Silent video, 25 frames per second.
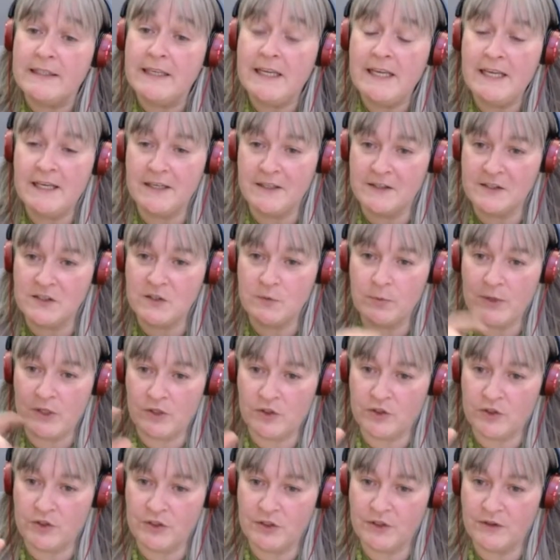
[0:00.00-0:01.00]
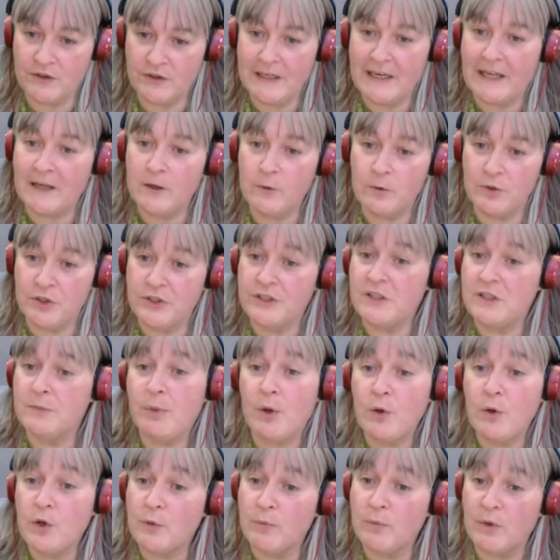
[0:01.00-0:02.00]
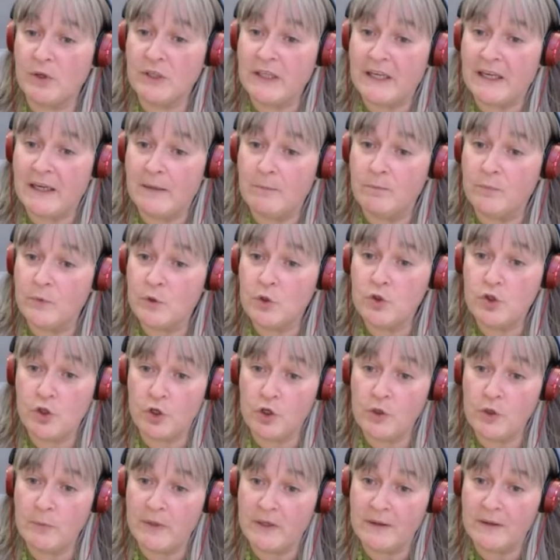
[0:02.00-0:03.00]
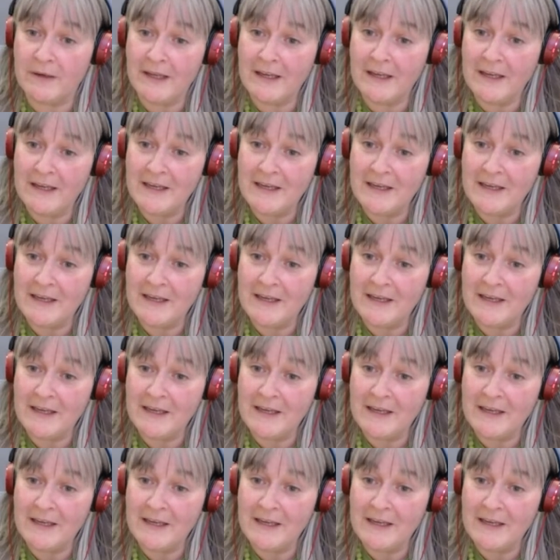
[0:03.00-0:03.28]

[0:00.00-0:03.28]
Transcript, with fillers: he had switched the language in his Pokemon game to German.